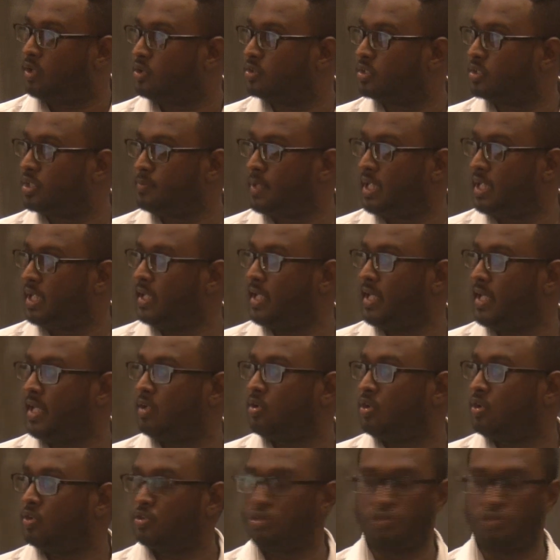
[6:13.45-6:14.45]
or
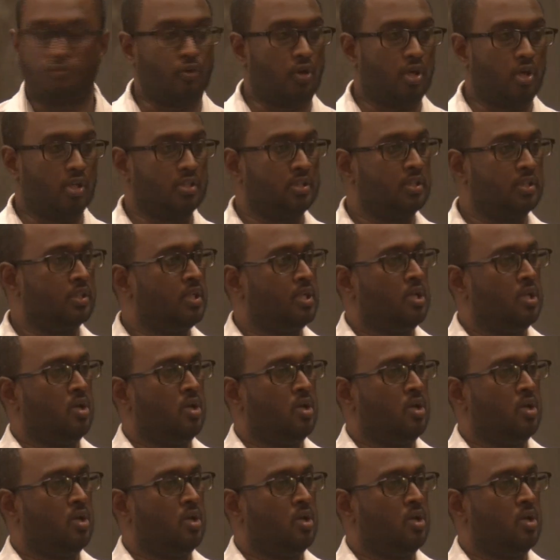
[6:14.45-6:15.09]
Symantec or so forth,